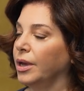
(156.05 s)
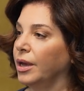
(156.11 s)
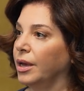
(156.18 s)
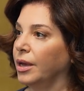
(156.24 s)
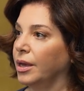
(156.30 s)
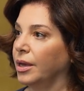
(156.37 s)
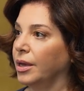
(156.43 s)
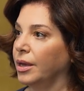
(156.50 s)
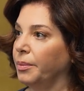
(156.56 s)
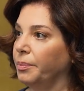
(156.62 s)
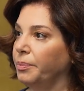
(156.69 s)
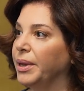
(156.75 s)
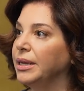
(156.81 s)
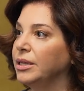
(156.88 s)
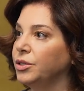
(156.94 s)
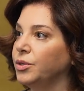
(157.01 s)

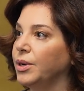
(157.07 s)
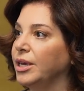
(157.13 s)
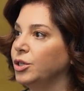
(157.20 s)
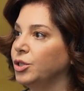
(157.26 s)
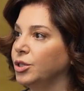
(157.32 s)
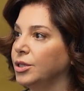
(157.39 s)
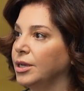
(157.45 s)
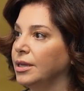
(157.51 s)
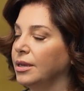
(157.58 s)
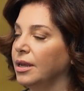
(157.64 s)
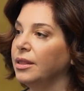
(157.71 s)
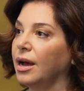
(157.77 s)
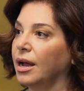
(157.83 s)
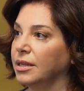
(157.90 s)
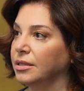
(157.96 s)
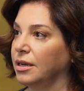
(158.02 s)
penetration
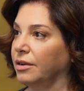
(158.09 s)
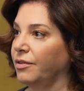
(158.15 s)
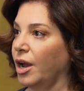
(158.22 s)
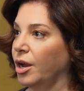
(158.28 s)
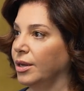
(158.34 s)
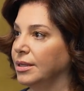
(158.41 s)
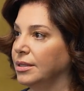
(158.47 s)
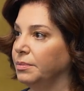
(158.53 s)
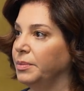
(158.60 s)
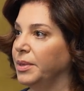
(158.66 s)
the ultraviolet